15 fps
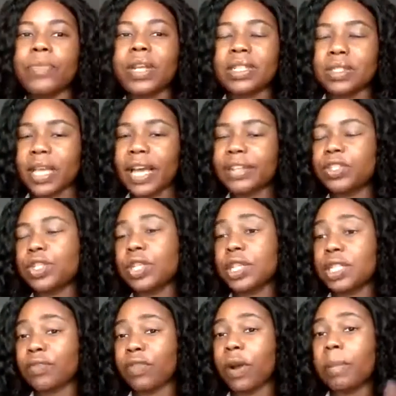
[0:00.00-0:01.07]

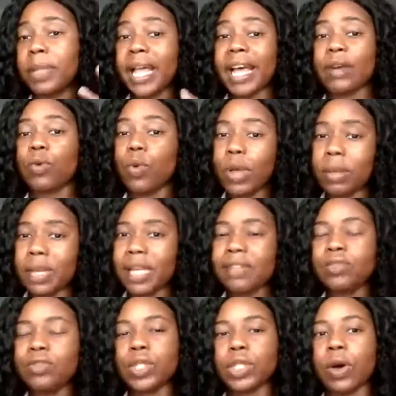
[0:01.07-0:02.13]
textures for Black
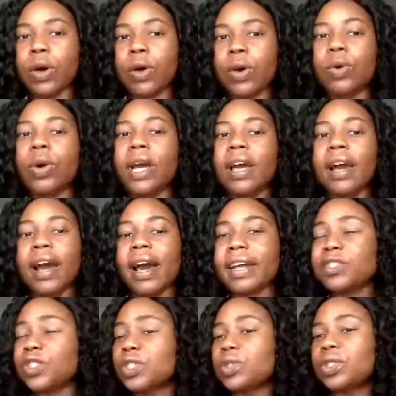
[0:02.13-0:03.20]
women. So I
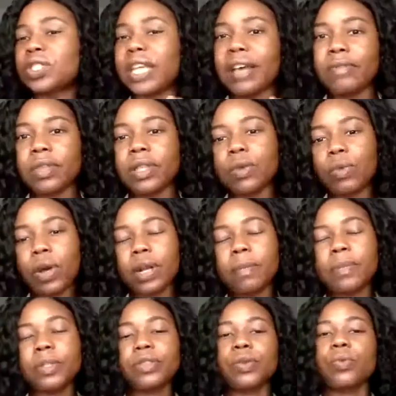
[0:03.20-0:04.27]
just definitely want to
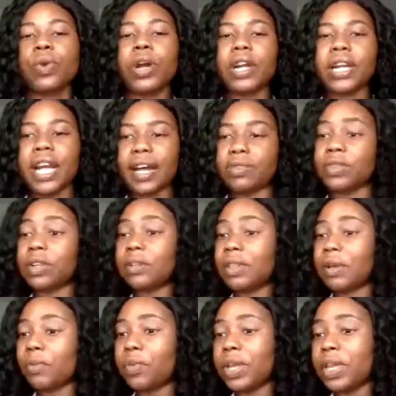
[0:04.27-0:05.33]
put the word out there
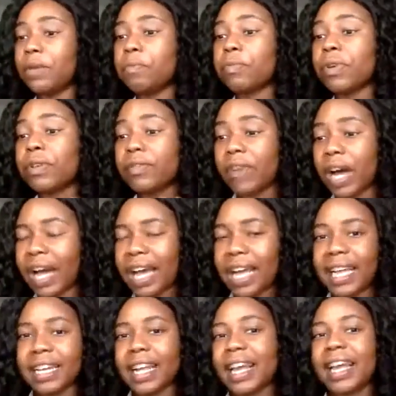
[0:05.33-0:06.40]
that we
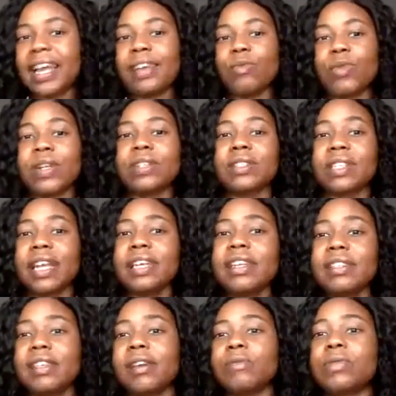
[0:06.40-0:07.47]
provide, and we're
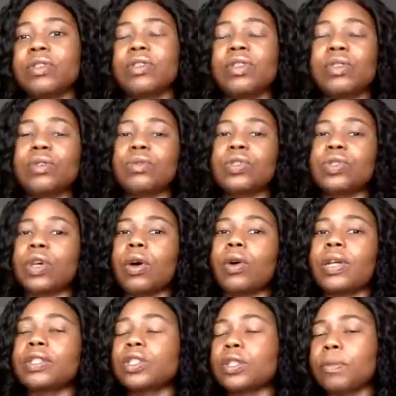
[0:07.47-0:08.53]
standing there with you, so
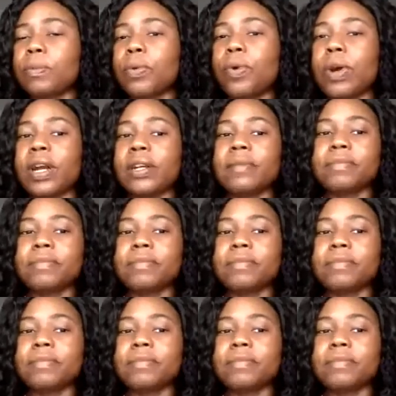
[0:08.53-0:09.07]
in support.